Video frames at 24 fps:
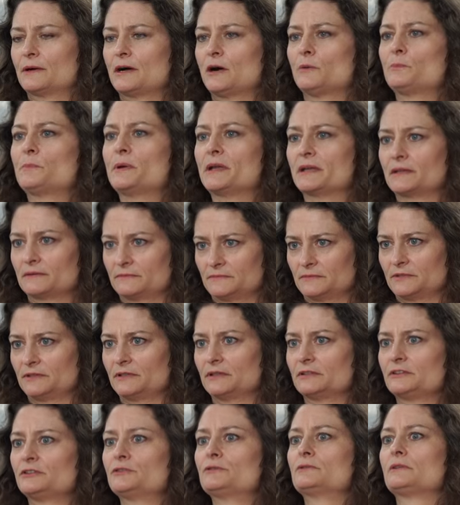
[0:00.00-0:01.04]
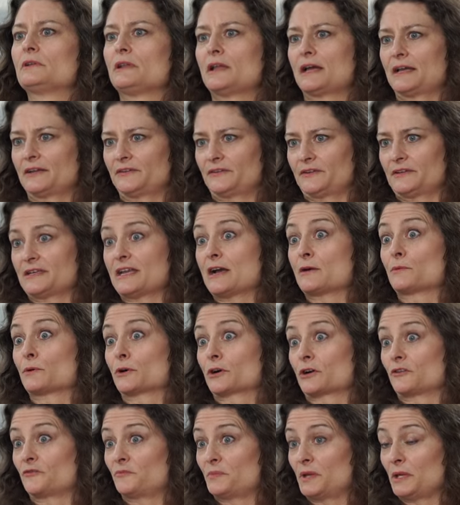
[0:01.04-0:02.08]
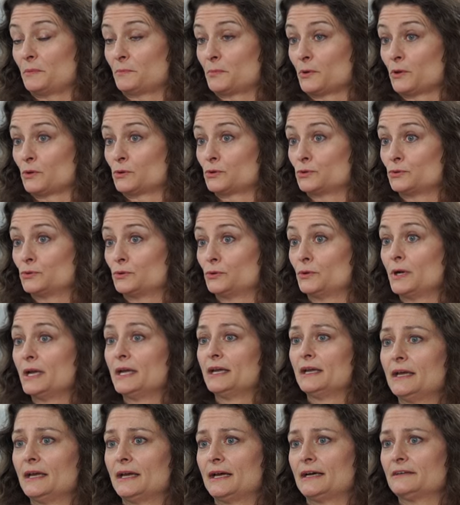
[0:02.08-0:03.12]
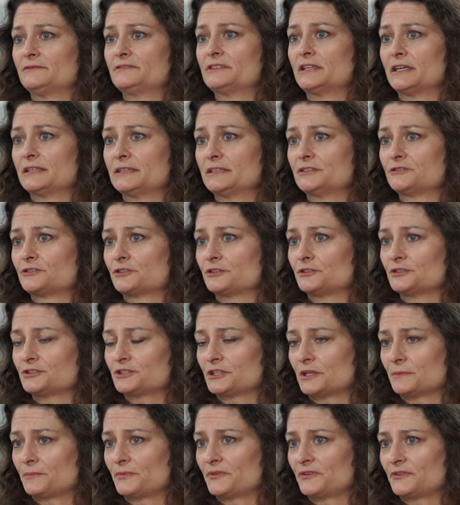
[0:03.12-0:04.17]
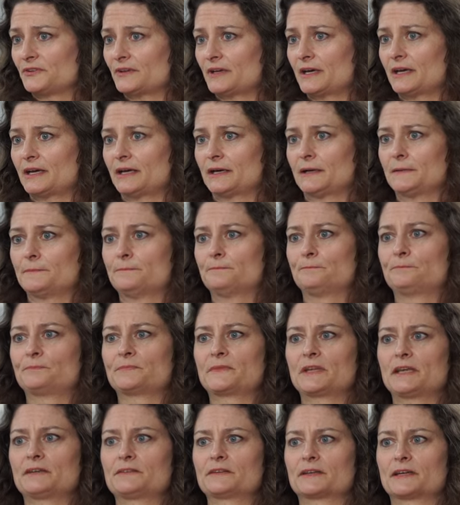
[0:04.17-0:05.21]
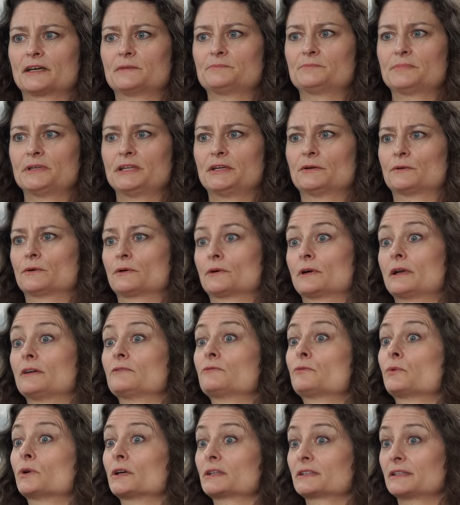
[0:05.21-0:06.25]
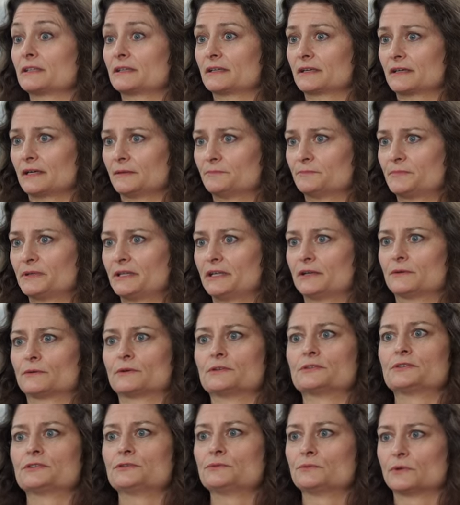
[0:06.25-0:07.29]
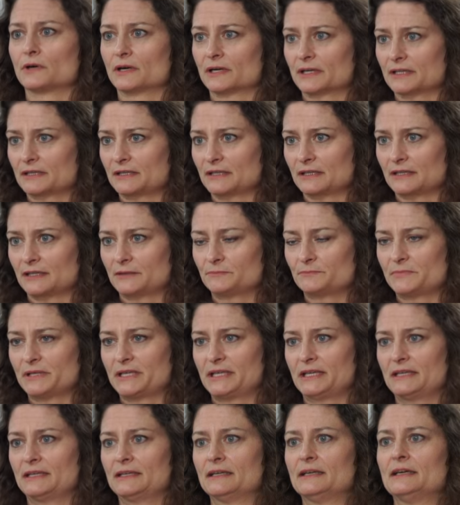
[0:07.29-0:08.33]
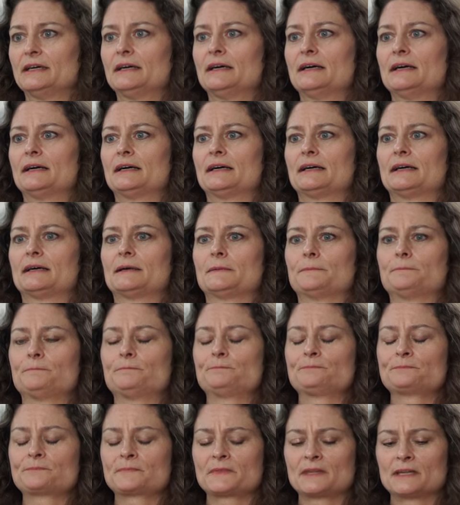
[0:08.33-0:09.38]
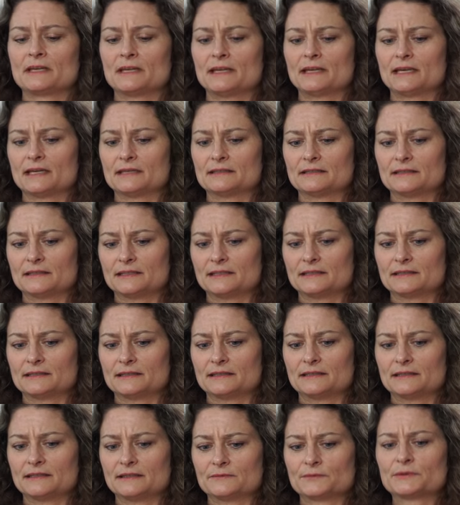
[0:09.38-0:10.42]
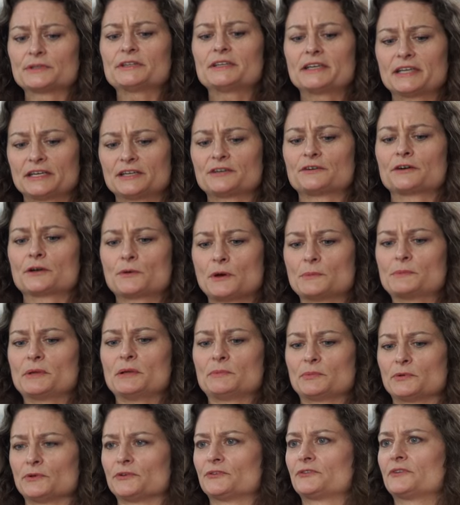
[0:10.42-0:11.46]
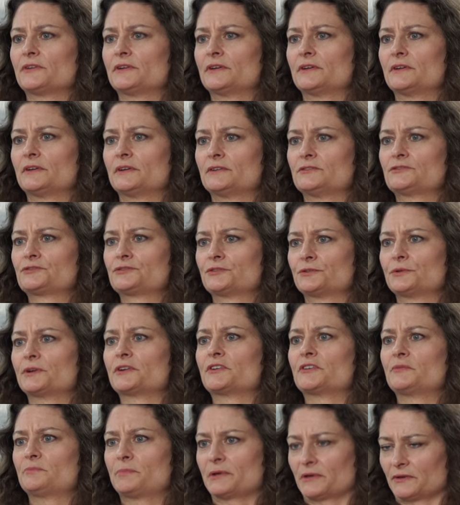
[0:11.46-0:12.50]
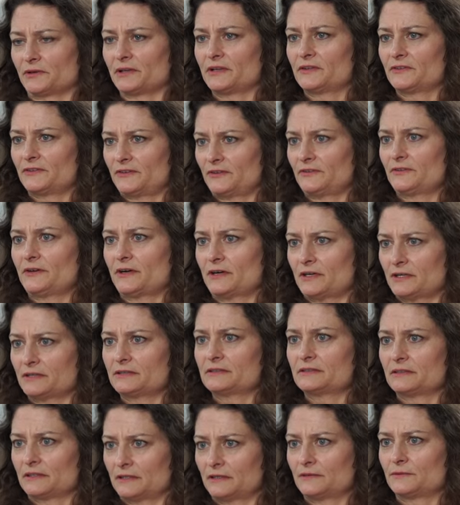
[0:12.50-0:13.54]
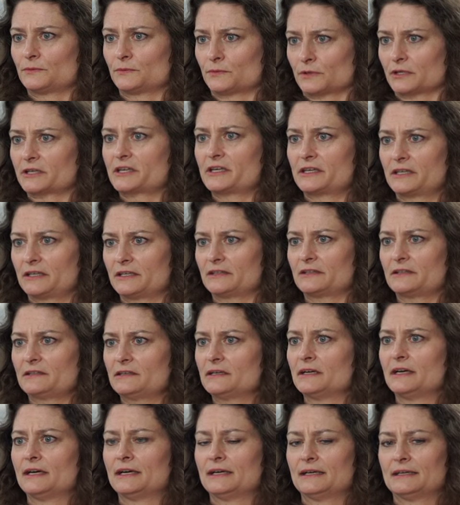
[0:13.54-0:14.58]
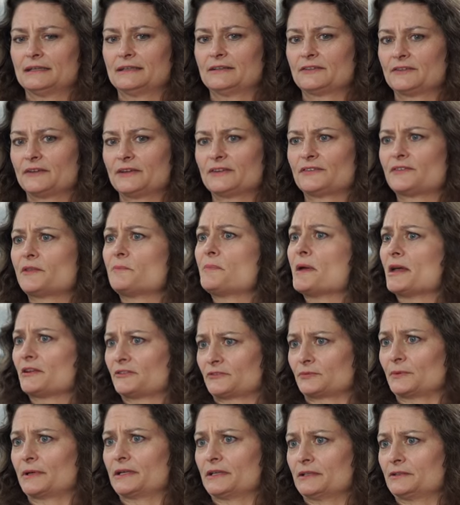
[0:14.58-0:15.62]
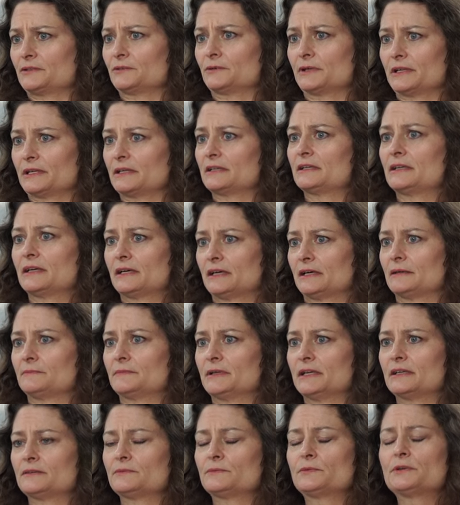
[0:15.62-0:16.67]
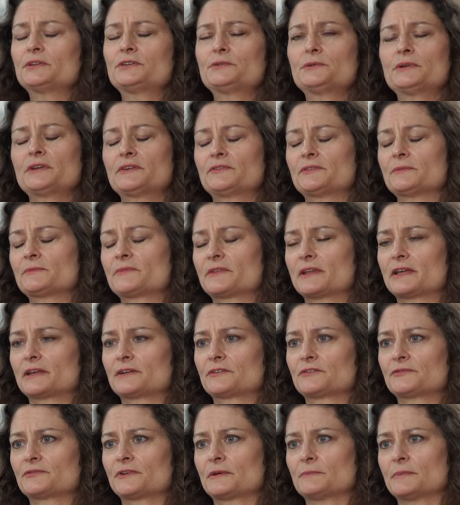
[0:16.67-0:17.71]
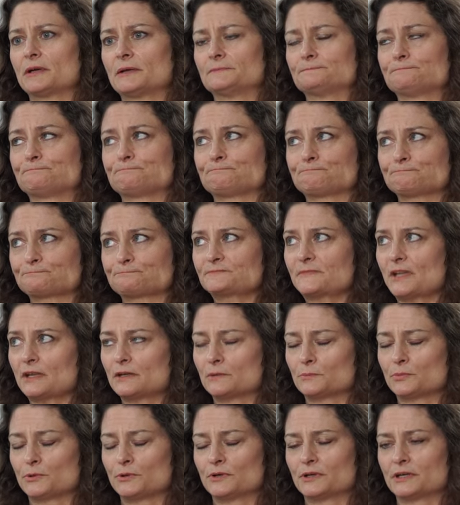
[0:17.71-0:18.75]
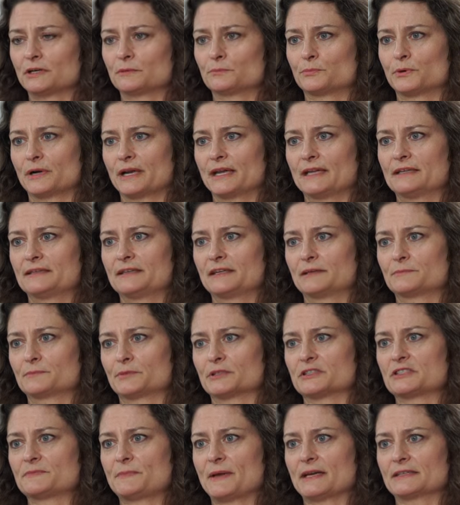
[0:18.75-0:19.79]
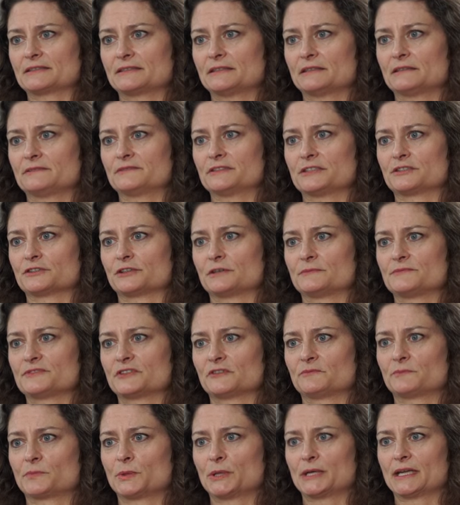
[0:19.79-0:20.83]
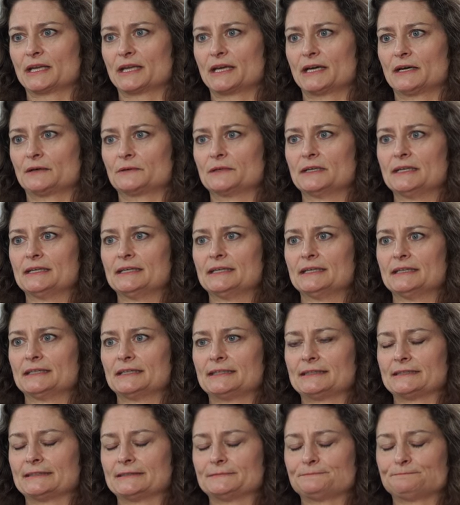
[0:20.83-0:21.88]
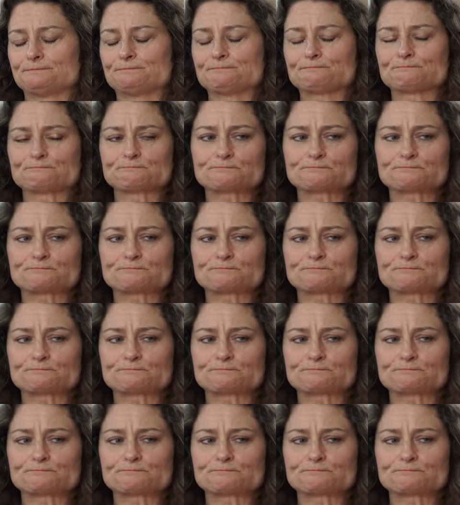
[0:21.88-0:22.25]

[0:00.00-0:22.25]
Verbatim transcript: helping utilize a network of people who have done internships um, at the company or have worked at the company or do work at the company, um, and, and really hearing what people's true experiences are working here is, is the best way to do it. Um, and we're doing some things from um, an employer branding perspective in terms of putting out, um,